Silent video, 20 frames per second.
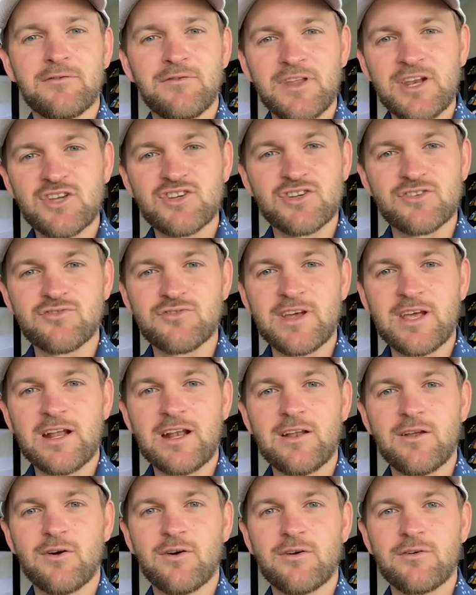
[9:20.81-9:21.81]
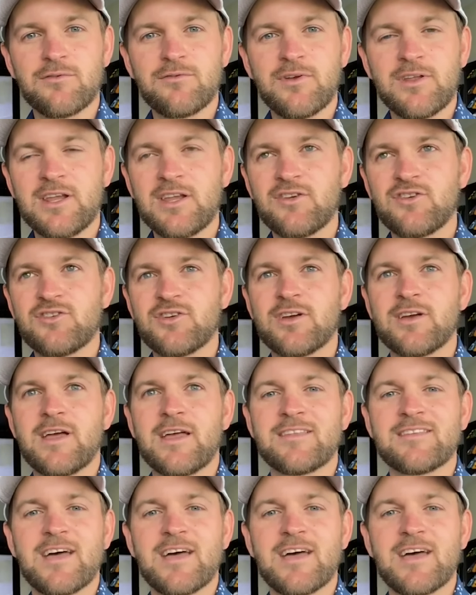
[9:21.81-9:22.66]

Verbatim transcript: finish a drill or finish a,